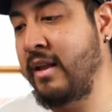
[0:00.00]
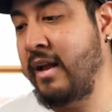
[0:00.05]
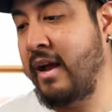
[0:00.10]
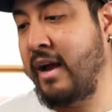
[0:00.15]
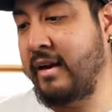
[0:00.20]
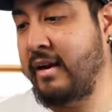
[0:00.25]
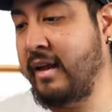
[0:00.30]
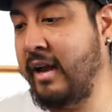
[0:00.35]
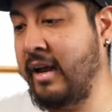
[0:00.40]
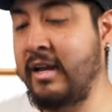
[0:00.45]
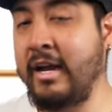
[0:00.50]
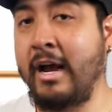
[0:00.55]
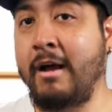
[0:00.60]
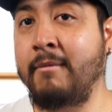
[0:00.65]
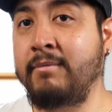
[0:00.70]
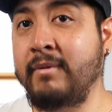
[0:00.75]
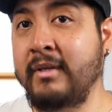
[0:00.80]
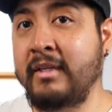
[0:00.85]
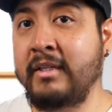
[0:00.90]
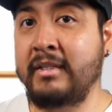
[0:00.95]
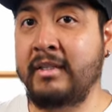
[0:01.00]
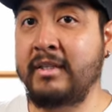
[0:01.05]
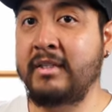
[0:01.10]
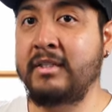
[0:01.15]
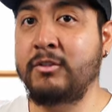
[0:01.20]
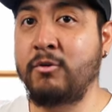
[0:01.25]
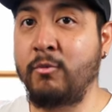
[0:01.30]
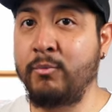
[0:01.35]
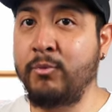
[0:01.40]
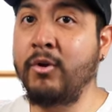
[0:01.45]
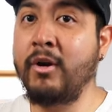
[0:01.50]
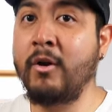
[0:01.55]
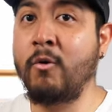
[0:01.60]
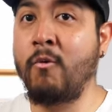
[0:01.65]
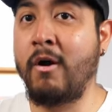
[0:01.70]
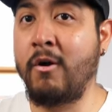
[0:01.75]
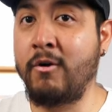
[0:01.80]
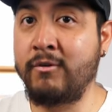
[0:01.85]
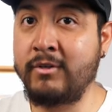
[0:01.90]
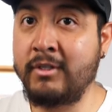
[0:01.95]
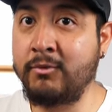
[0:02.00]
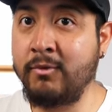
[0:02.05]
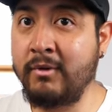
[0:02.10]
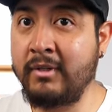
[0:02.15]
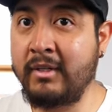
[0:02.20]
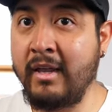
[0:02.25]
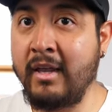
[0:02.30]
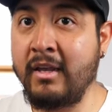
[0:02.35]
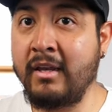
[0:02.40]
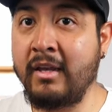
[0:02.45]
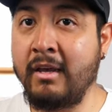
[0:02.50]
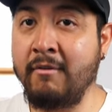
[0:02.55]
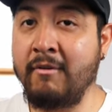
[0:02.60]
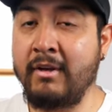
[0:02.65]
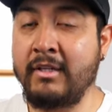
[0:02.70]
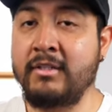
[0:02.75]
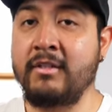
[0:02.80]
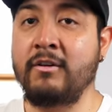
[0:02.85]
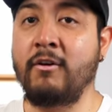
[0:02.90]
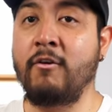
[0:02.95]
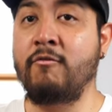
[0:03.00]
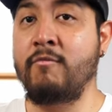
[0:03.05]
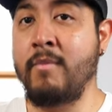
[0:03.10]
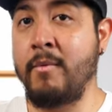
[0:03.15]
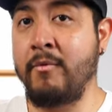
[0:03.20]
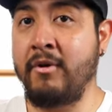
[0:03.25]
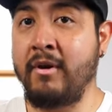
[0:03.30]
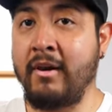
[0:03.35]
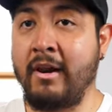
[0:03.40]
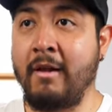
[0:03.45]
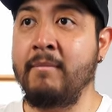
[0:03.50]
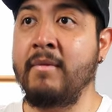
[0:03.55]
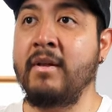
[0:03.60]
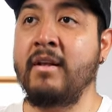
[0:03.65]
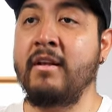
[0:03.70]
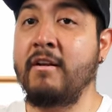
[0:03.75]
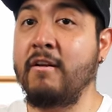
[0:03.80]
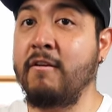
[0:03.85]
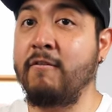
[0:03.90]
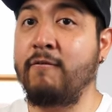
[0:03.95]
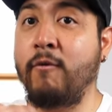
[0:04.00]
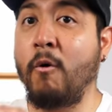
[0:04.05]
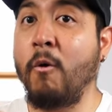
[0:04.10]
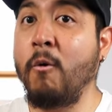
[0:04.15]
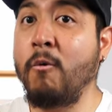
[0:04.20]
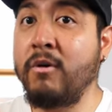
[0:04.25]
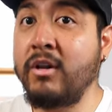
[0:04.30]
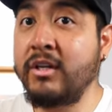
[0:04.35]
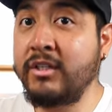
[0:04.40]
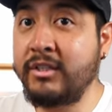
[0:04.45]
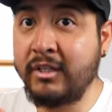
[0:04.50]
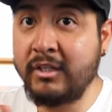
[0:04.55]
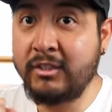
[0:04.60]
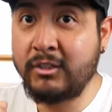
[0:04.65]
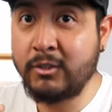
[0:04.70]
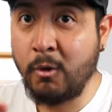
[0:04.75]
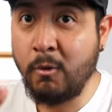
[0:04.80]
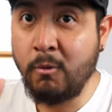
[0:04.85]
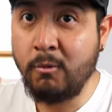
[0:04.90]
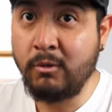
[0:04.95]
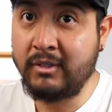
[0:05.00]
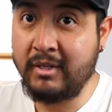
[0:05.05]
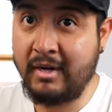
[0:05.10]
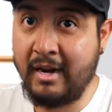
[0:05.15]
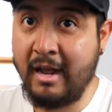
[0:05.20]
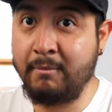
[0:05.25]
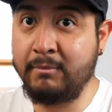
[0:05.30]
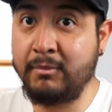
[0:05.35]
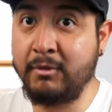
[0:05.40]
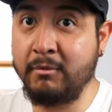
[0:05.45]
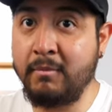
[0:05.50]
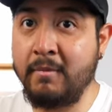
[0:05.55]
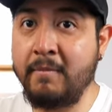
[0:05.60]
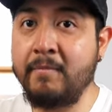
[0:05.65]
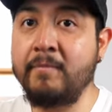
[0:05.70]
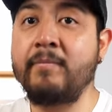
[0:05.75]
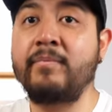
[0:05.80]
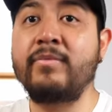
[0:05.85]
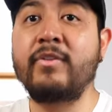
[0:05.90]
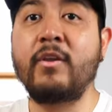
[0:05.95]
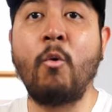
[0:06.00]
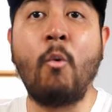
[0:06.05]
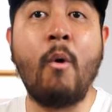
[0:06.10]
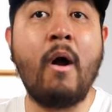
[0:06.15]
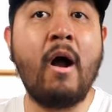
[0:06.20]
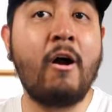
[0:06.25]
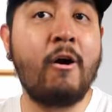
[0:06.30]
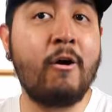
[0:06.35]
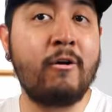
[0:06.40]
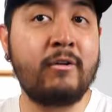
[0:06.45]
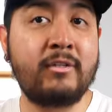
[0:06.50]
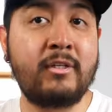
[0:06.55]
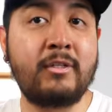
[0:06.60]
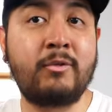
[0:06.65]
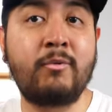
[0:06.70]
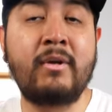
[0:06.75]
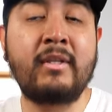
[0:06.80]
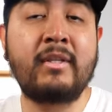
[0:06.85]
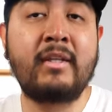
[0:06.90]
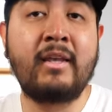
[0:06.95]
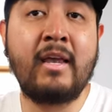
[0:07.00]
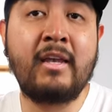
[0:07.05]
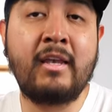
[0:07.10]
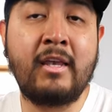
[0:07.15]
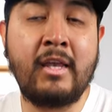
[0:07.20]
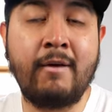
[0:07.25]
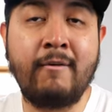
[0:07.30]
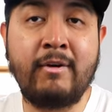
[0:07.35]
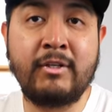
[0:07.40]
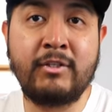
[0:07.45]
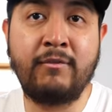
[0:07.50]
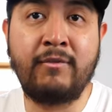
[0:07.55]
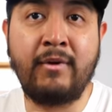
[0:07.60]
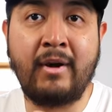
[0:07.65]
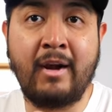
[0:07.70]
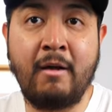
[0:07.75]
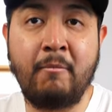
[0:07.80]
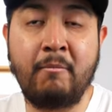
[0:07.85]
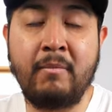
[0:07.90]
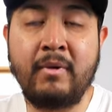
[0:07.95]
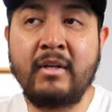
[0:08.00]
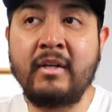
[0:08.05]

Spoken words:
And I have in this computer 128 gigabytes of memory RAM. 4 years old laptop, 128 gigabytes of RAM.